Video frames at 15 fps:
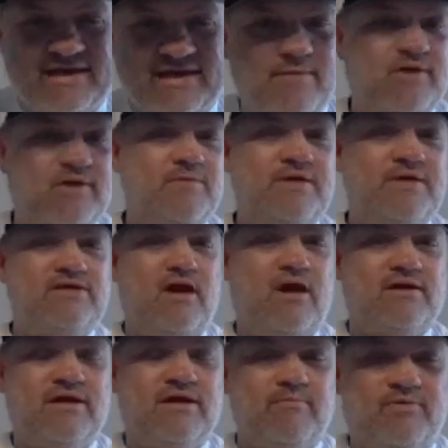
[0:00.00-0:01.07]
we're going to be
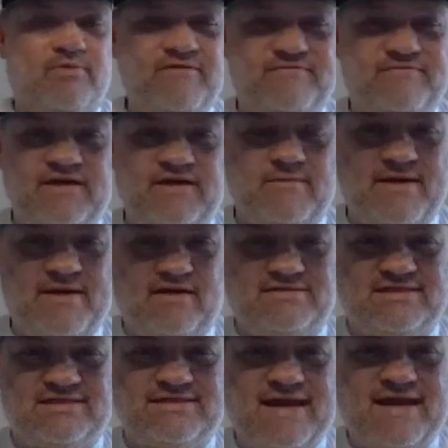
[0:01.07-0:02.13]
talking briefly about
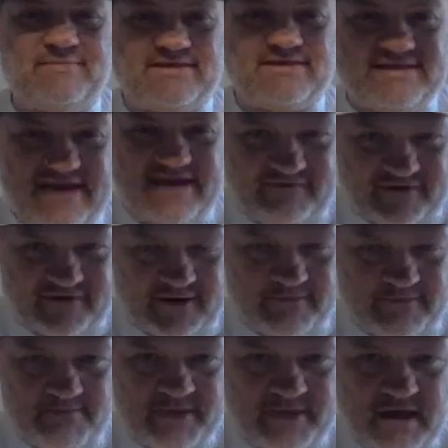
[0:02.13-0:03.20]
step 7,
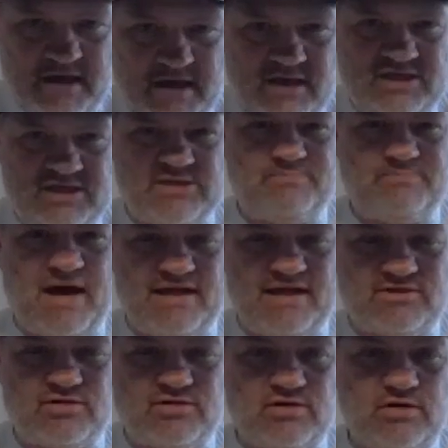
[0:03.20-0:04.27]

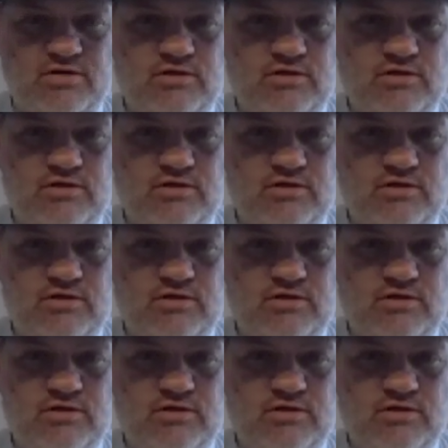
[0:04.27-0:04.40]
sponsor